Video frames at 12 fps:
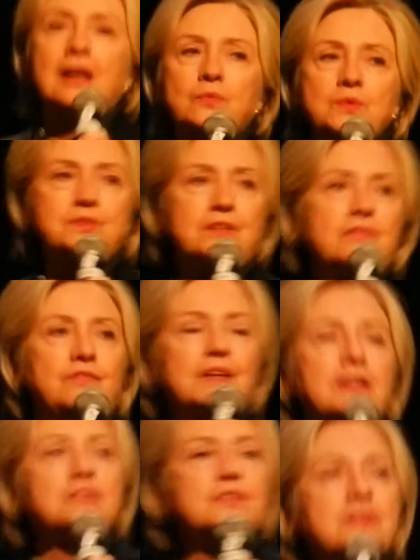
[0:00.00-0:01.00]
I was
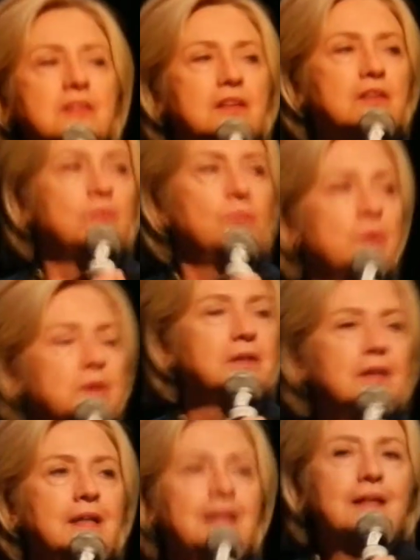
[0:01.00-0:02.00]
convinced that it
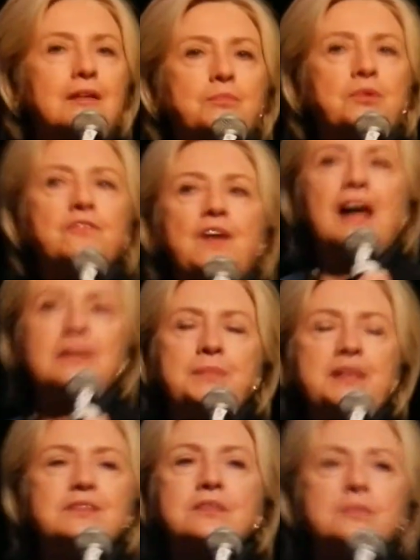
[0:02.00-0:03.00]
would
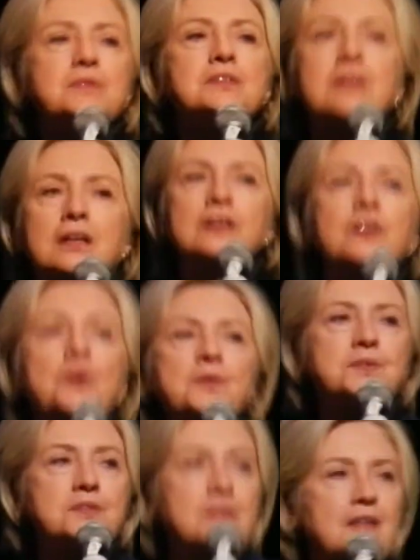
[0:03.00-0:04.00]
provide me some
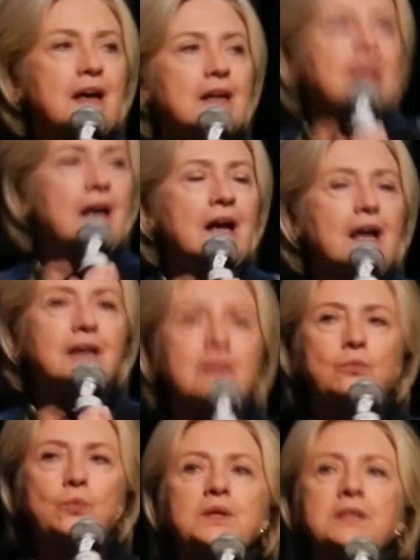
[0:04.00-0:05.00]
skills that
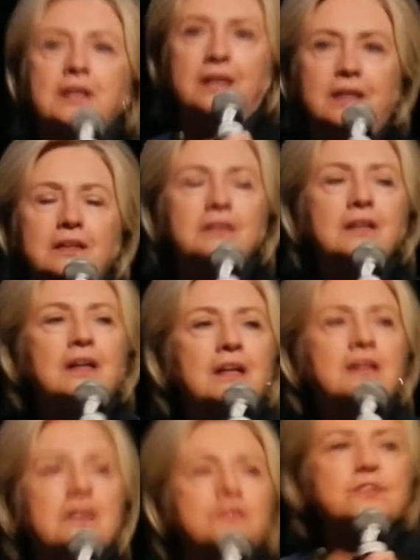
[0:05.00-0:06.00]
I would
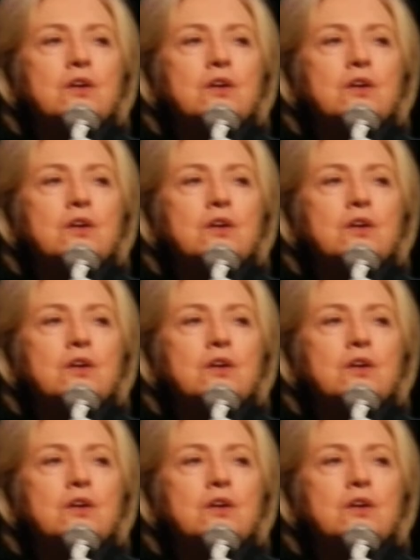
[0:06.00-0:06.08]
need.